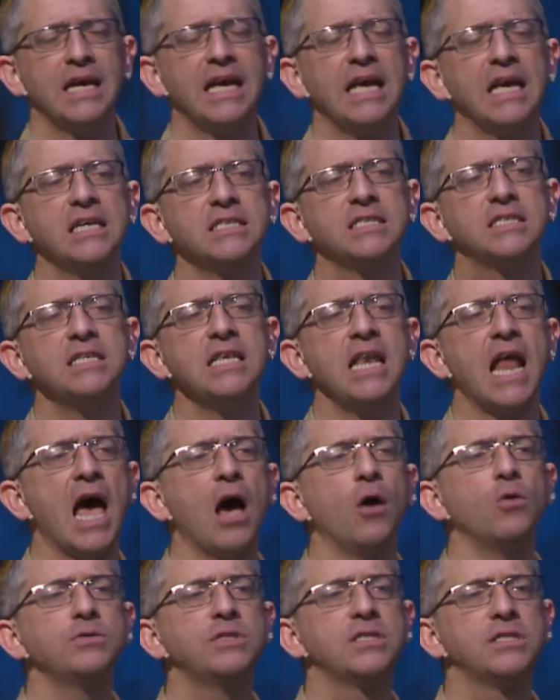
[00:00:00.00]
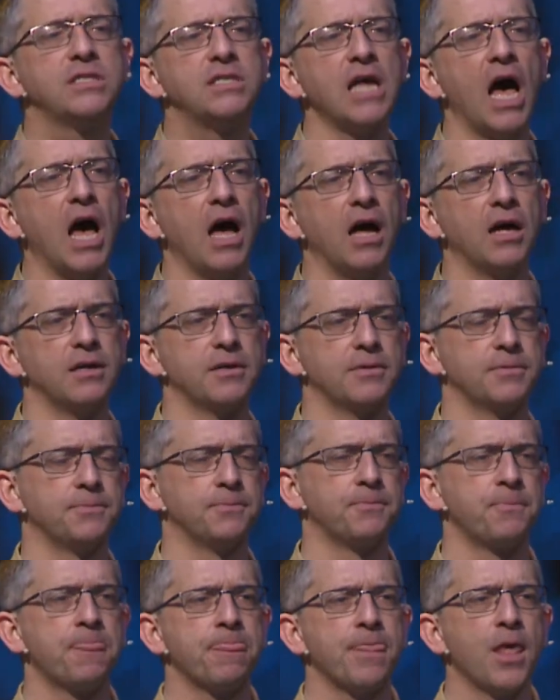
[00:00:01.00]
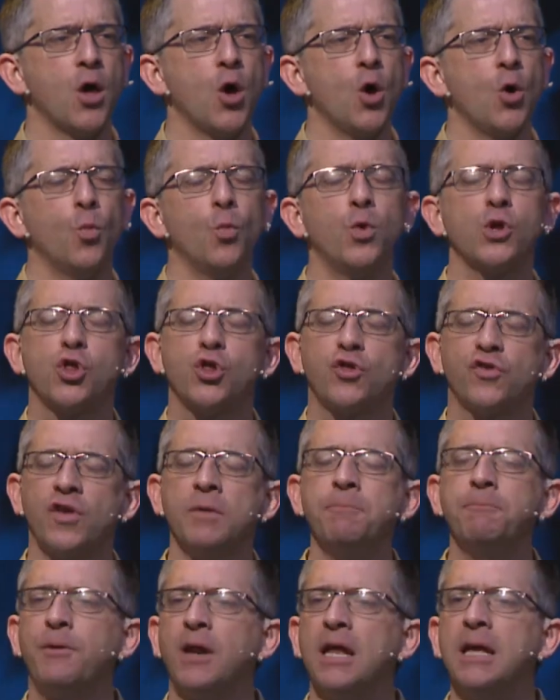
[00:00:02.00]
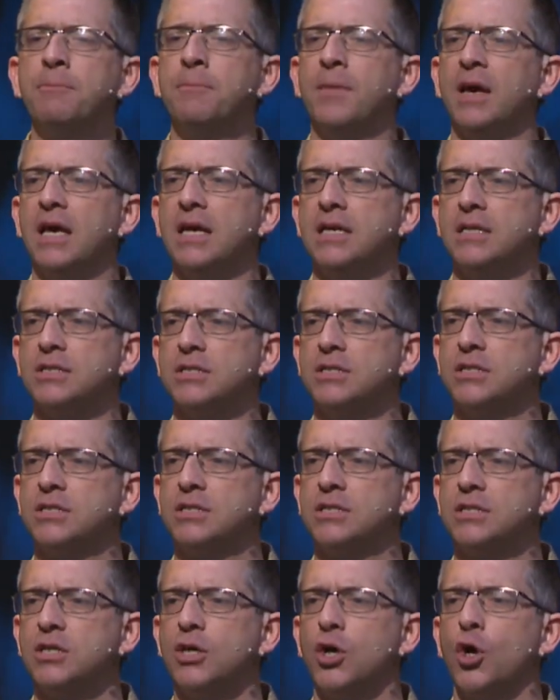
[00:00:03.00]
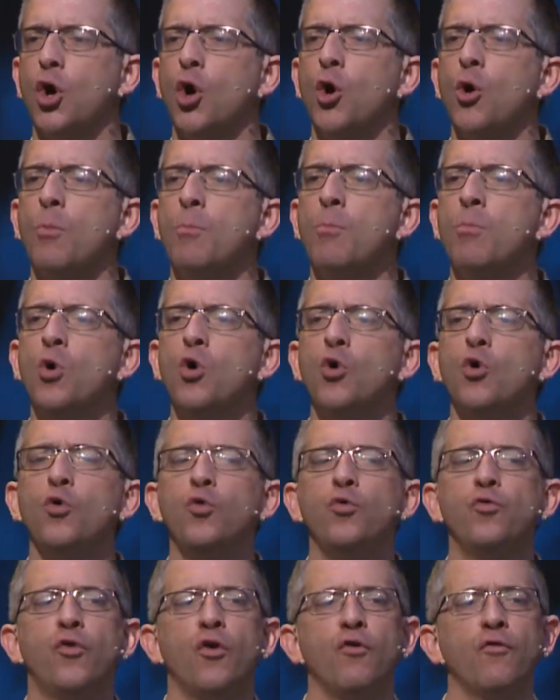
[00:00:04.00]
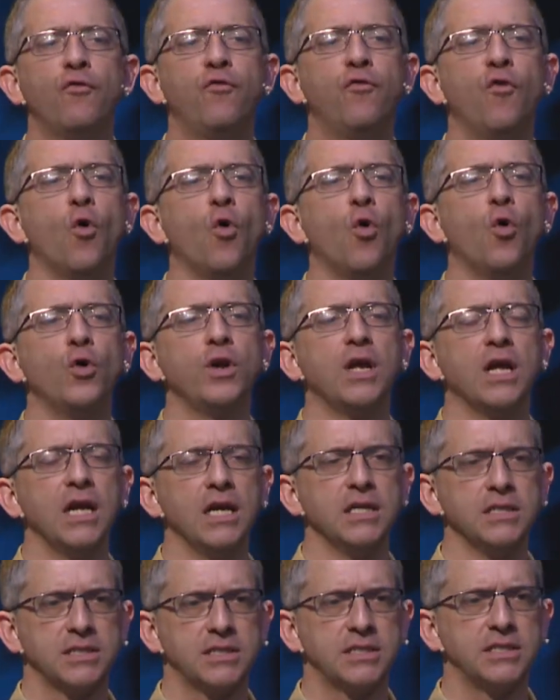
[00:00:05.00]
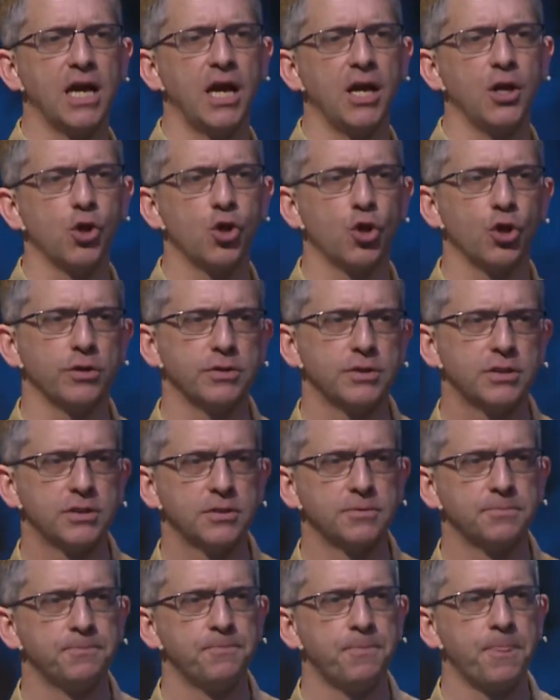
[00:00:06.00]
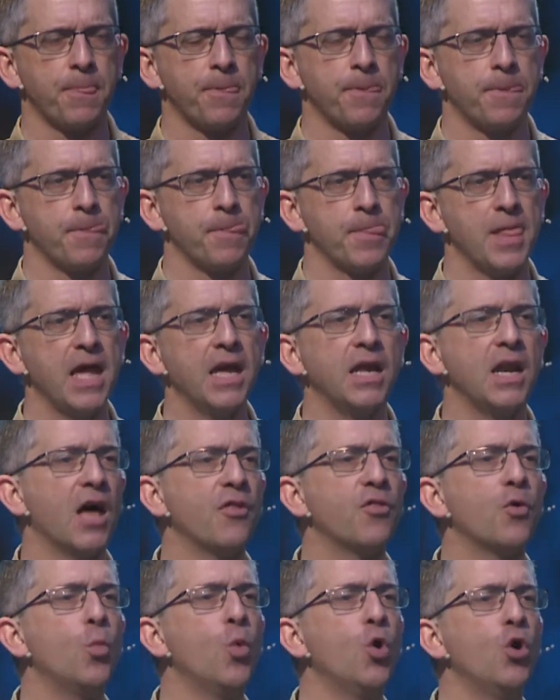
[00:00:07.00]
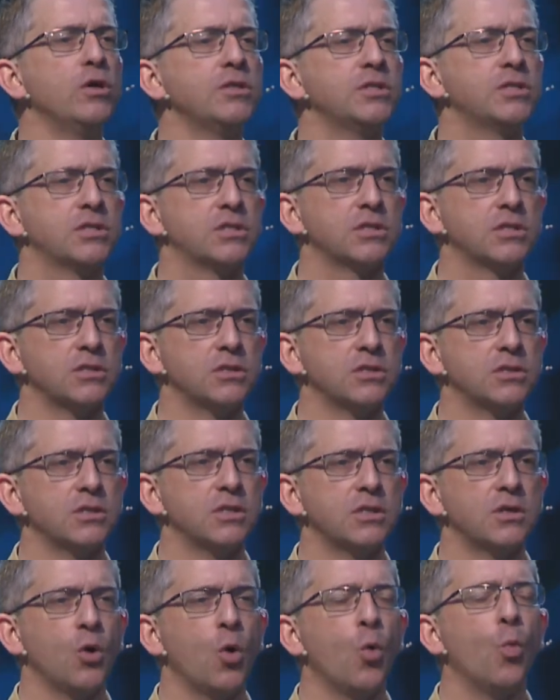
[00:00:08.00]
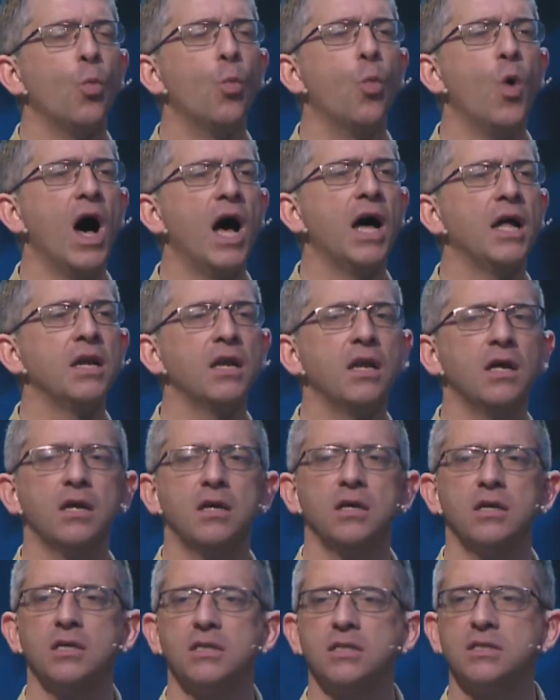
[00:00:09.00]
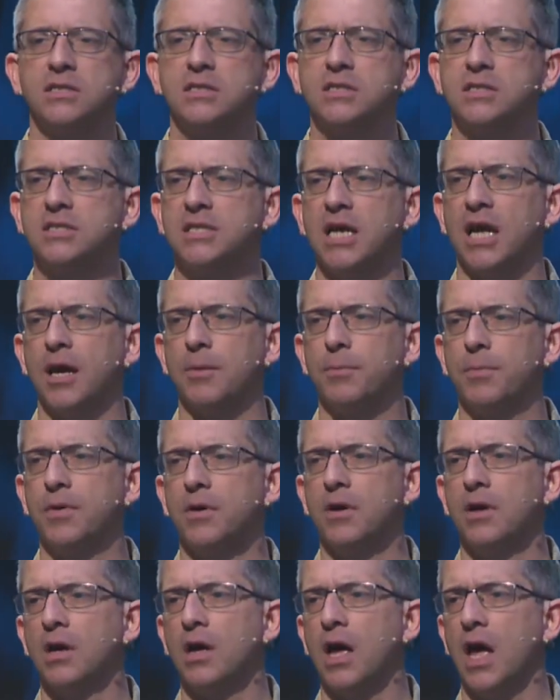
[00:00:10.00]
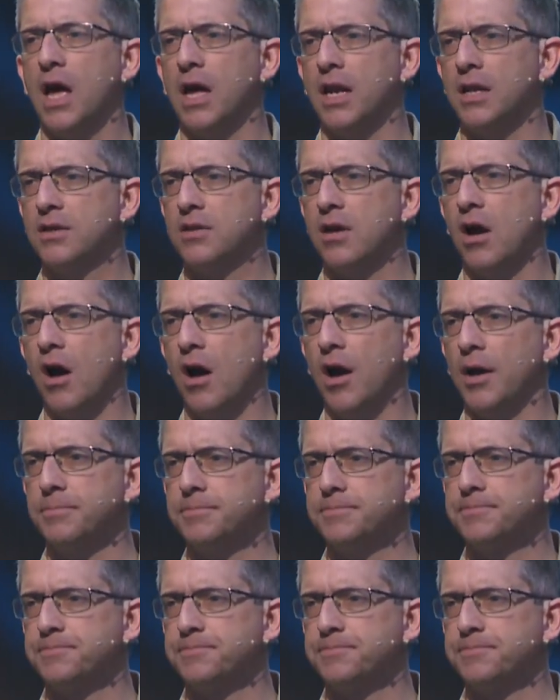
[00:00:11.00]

is nasa, which simply means move forward in stages. In other words, one step at a time.